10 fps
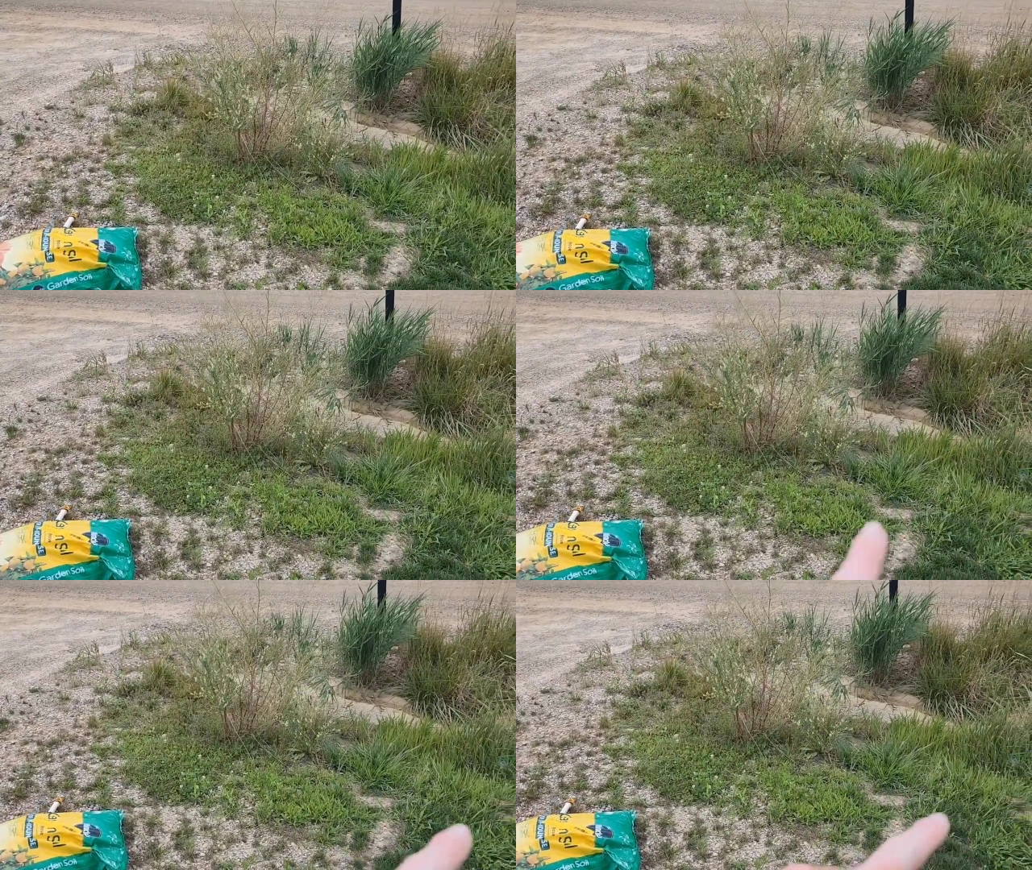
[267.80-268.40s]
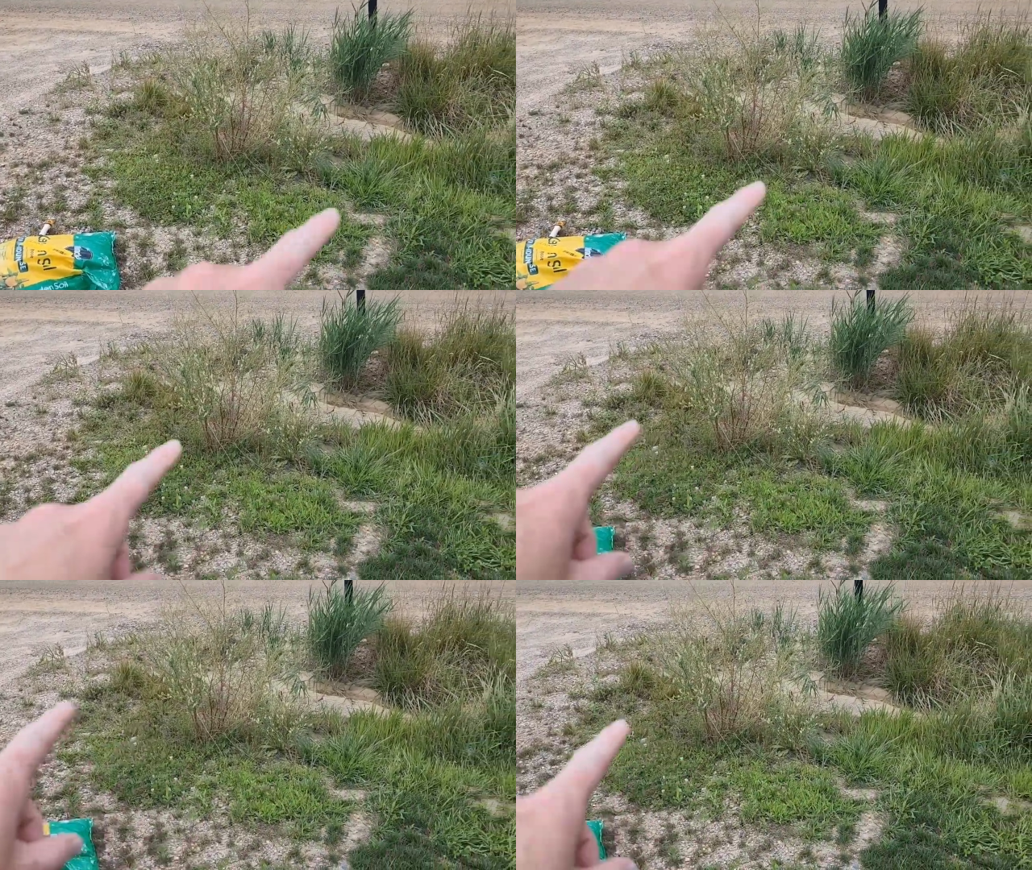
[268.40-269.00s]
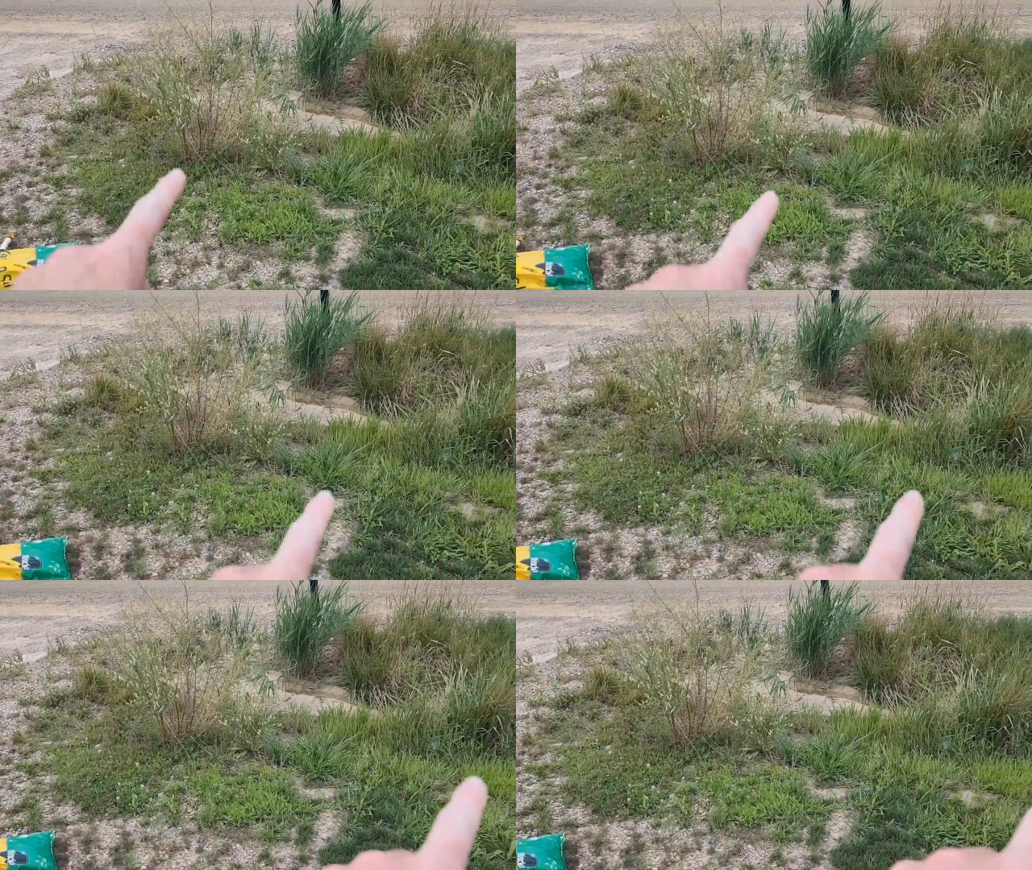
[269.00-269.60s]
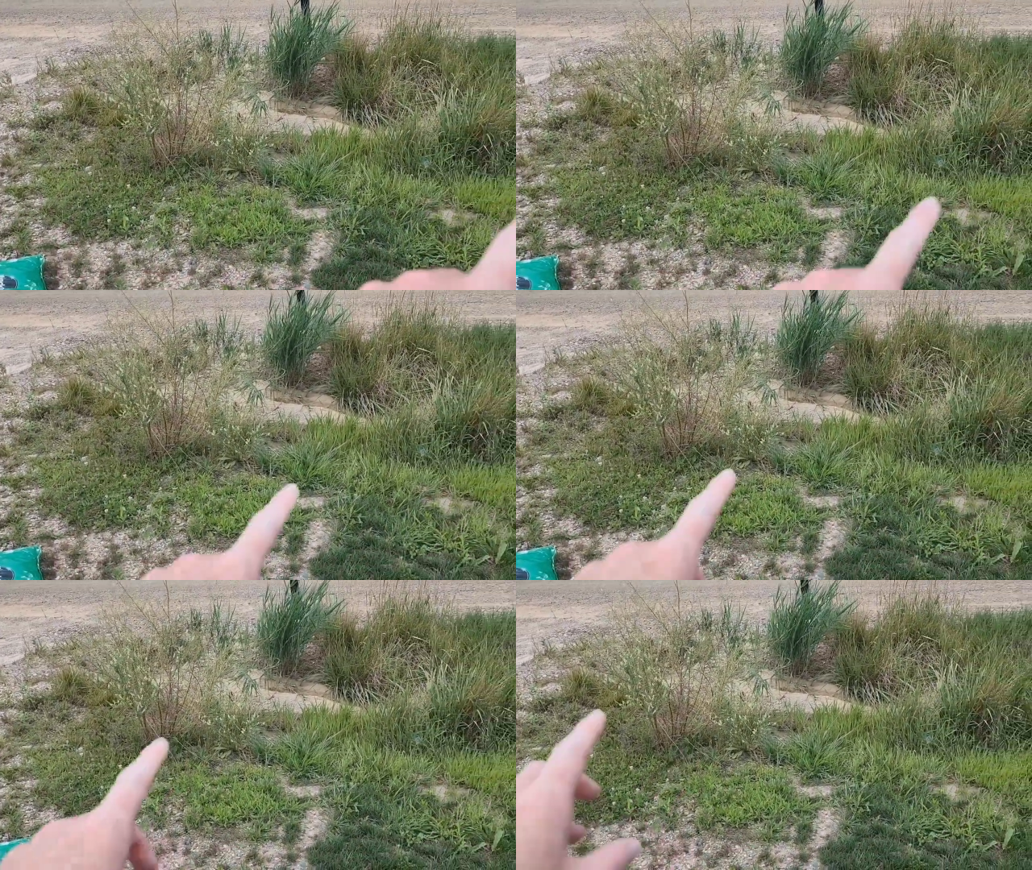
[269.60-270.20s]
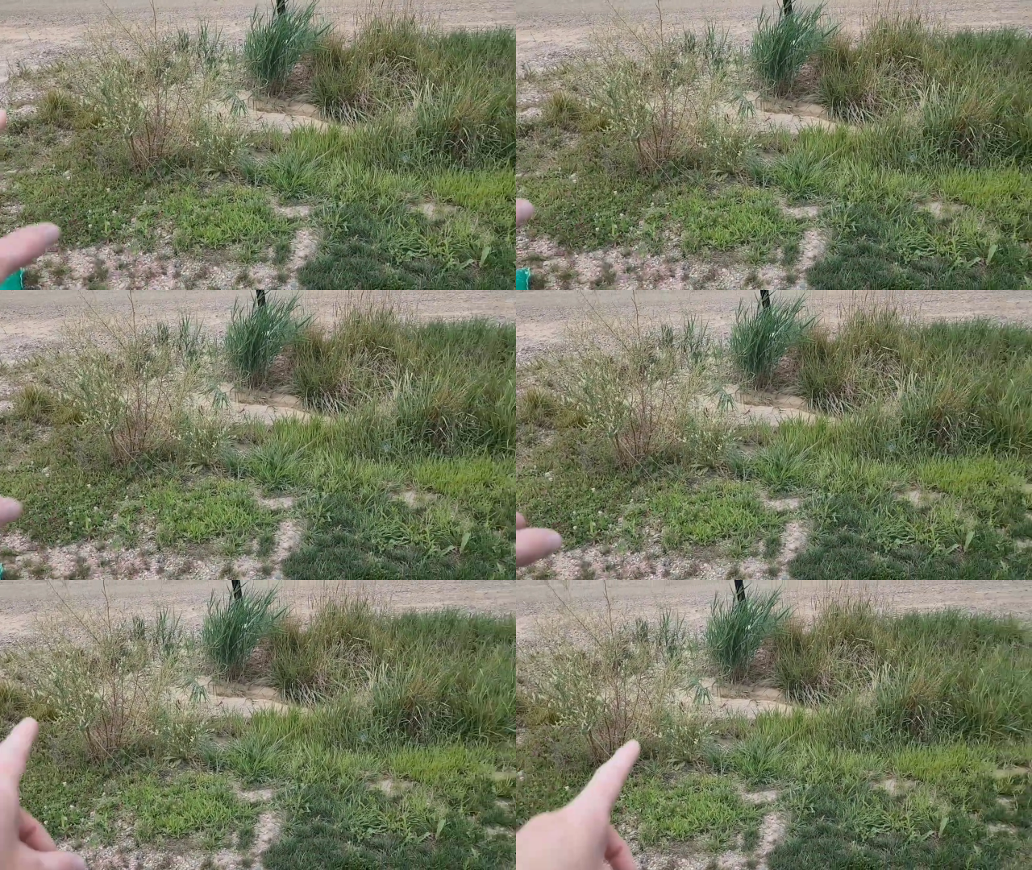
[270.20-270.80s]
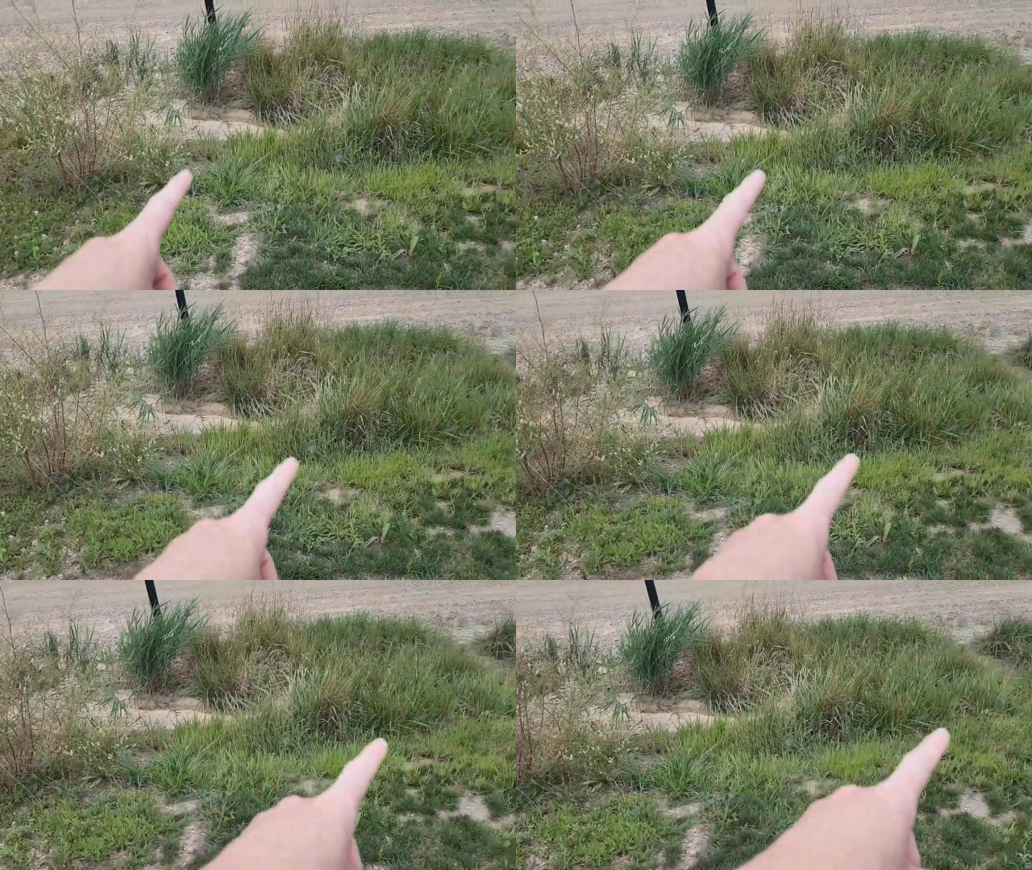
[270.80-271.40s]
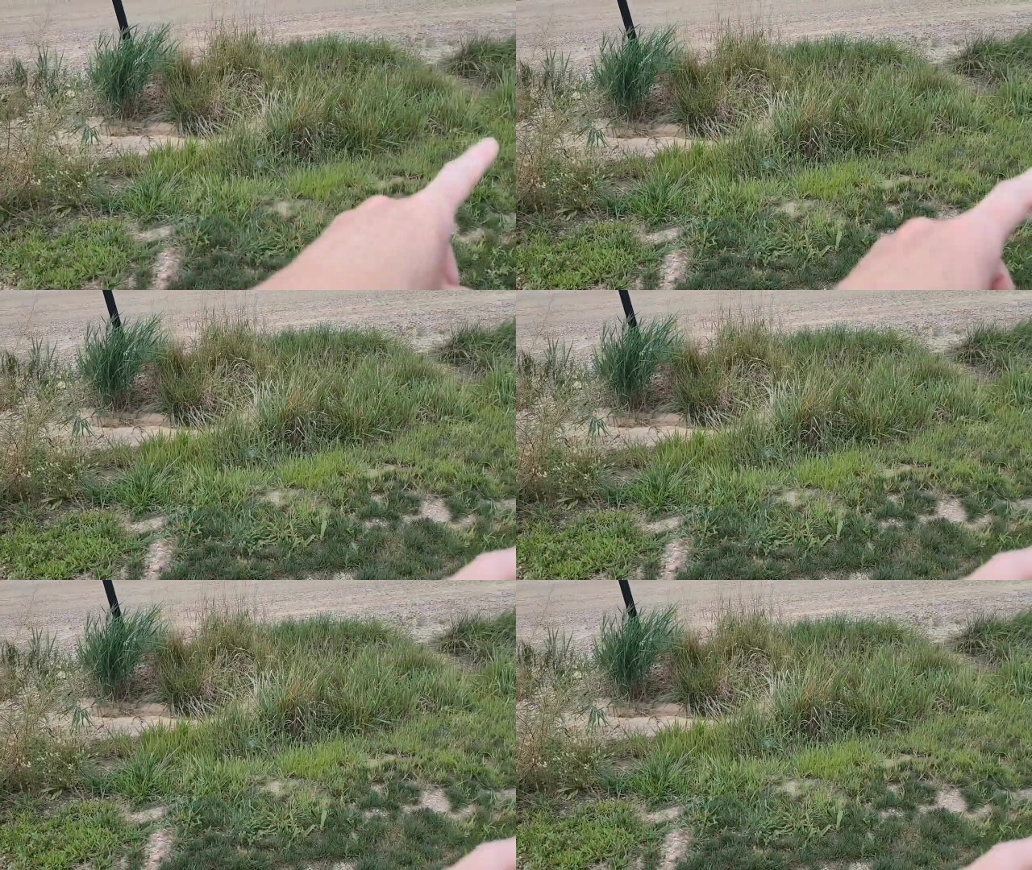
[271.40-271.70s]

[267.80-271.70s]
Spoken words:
(no speaker visible)